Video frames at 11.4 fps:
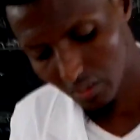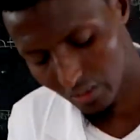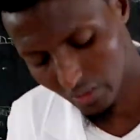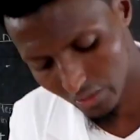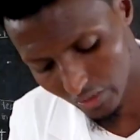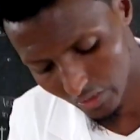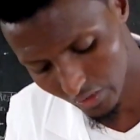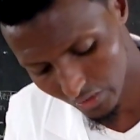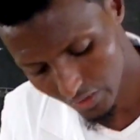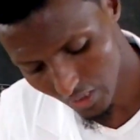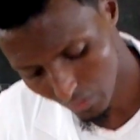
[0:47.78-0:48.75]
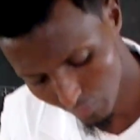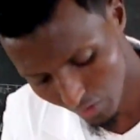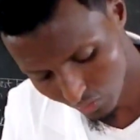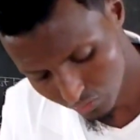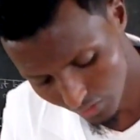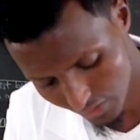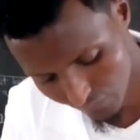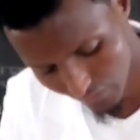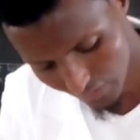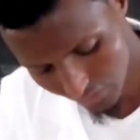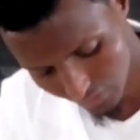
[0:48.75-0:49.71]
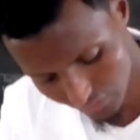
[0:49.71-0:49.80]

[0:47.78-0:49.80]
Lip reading: And here we are also given